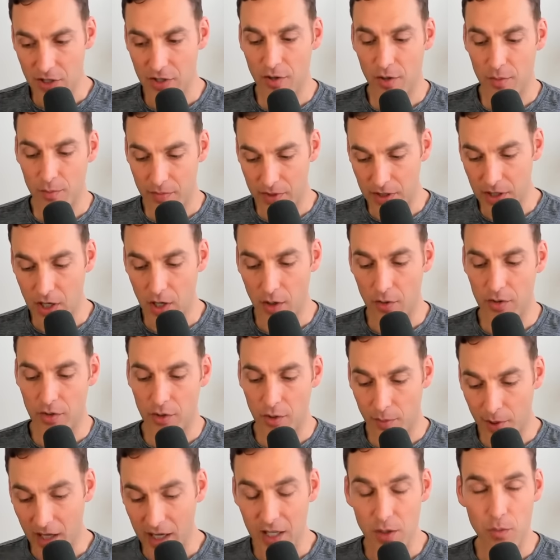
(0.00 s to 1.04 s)
They're, you know, your
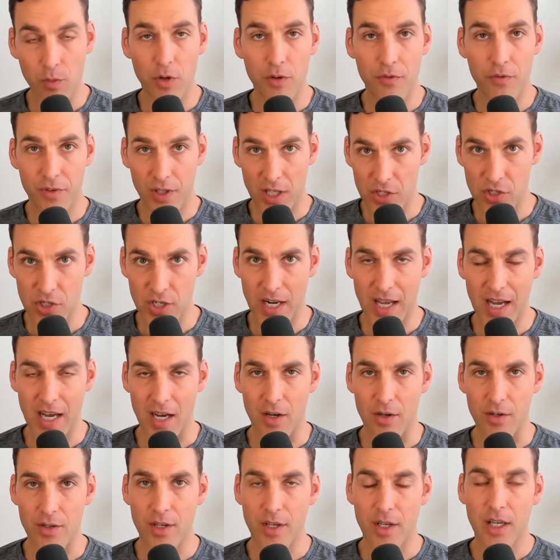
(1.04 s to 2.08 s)
body will flush it
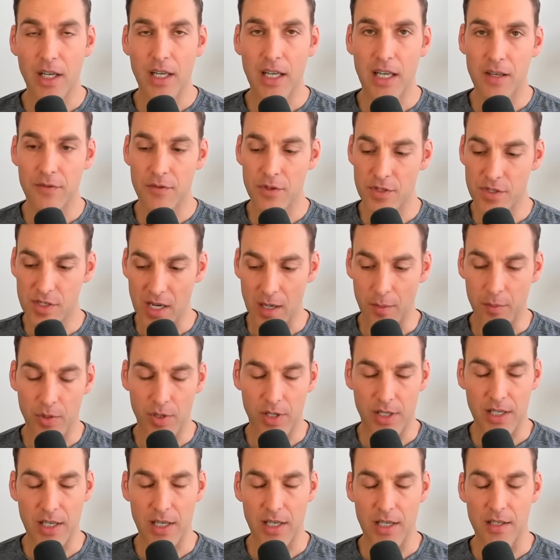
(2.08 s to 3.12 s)
out if you stop putting
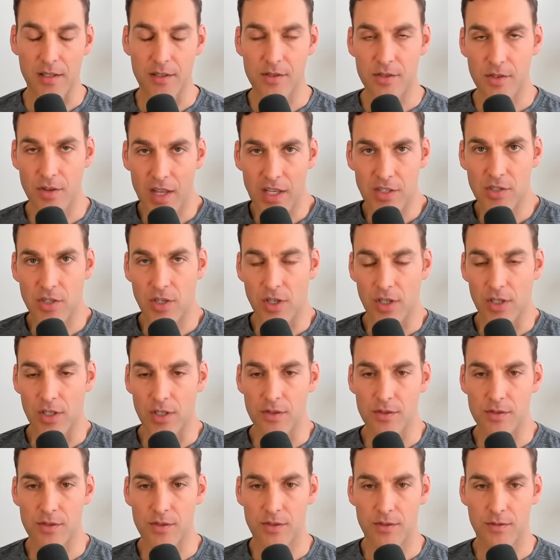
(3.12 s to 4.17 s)
it in. So that's good
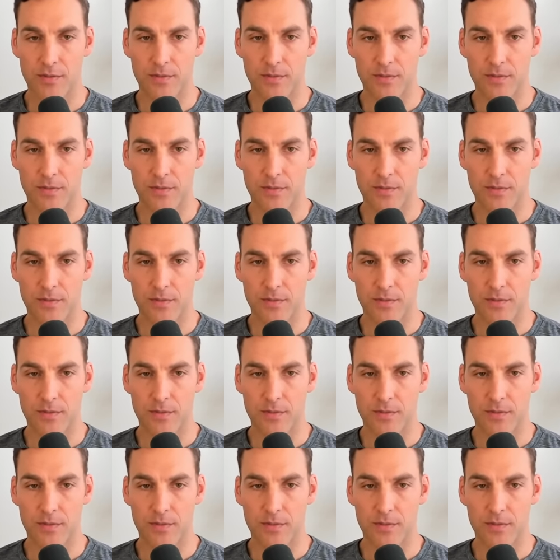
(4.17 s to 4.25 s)
news.